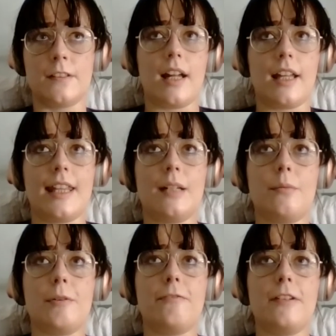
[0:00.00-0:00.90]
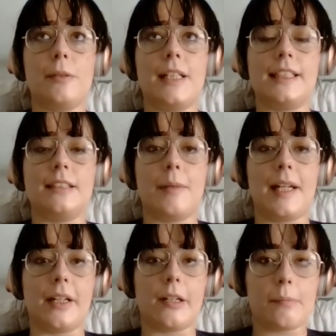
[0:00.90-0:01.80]
I think we feel we need to
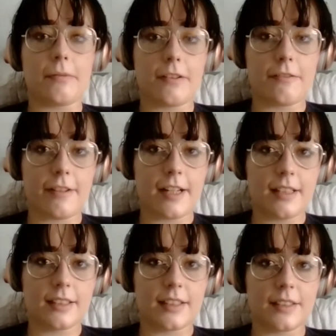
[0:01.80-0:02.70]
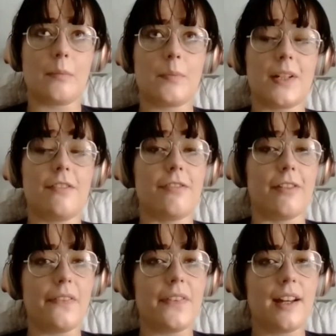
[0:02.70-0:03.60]
make up for the fact. I
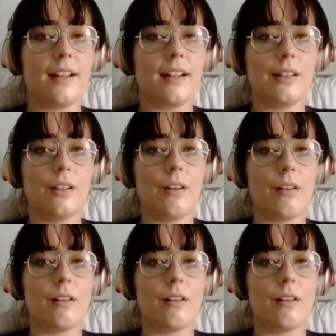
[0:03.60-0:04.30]
felt that a lot.